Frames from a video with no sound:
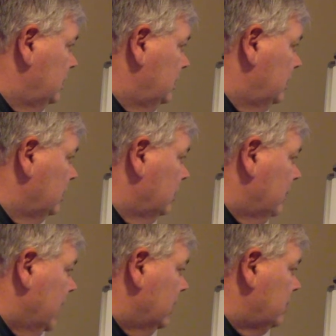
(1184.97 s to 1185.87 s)
to
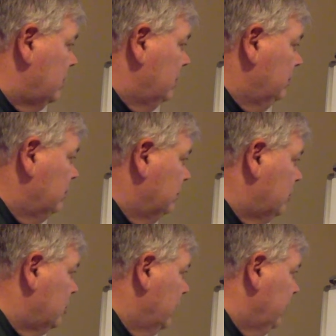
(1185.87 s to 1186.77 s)
about
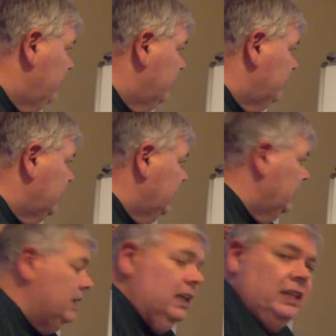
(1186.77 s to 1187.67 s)

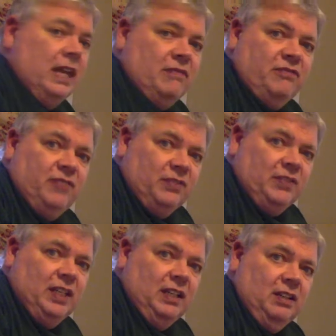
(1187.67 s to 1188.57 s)
2015, in that
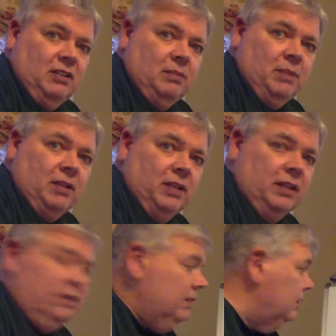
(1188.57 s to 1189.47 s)
15-year
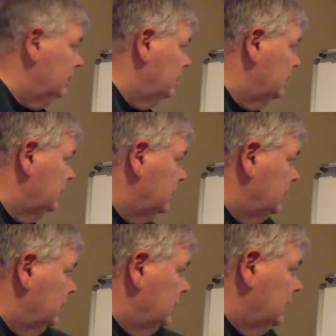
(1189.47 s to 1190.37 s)
period,
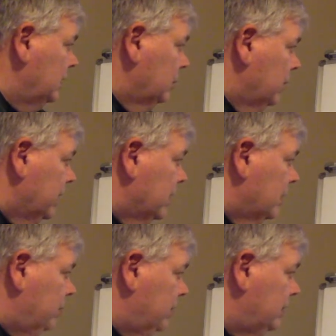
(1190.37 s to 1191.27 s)
it went
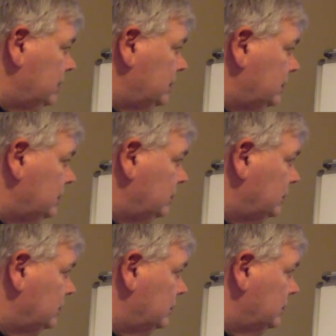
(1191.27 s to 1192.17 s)
up,
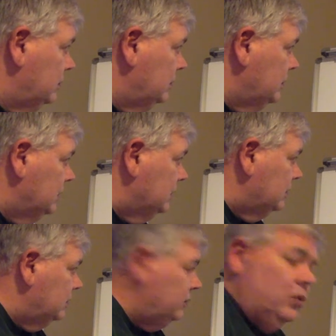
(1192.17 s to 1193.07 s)

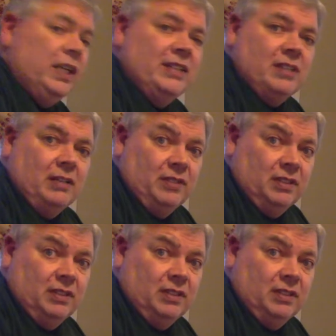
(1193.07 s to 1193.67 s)
$4,700.